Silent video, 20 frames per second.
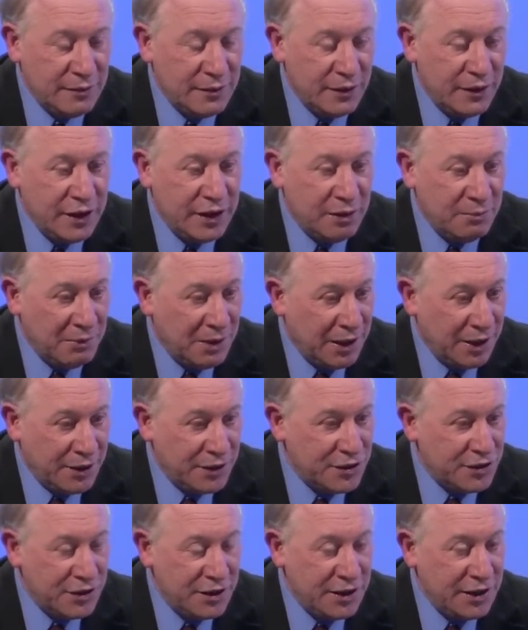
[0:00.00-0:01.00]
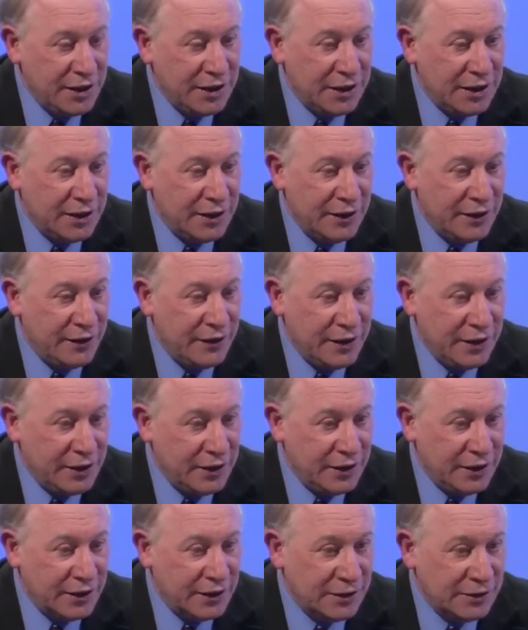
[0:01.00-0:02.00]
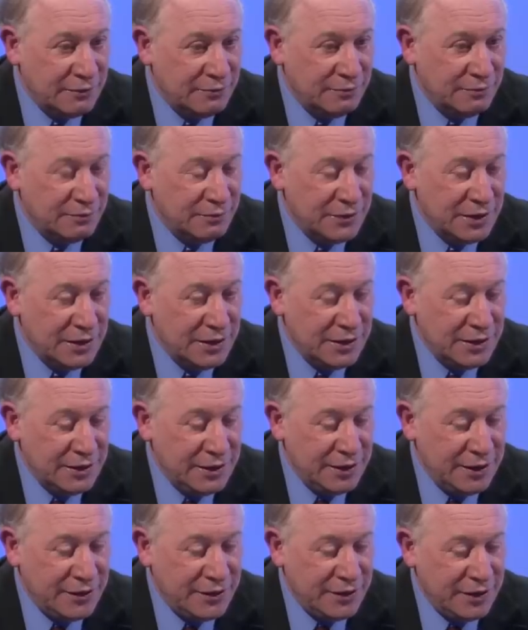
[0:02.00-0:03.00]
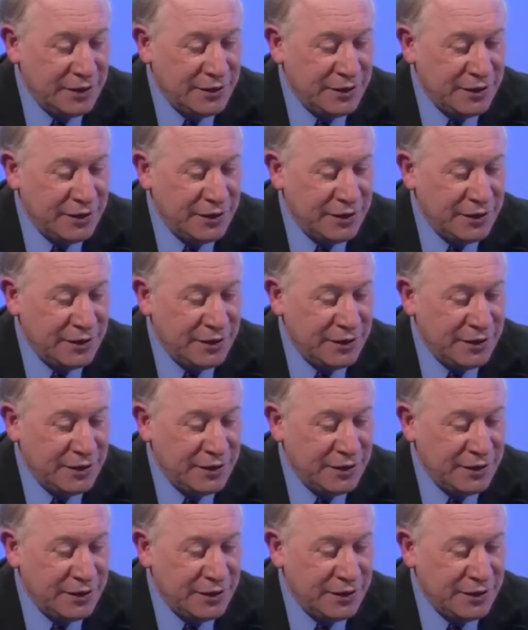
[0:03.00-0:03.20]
immodesty, it's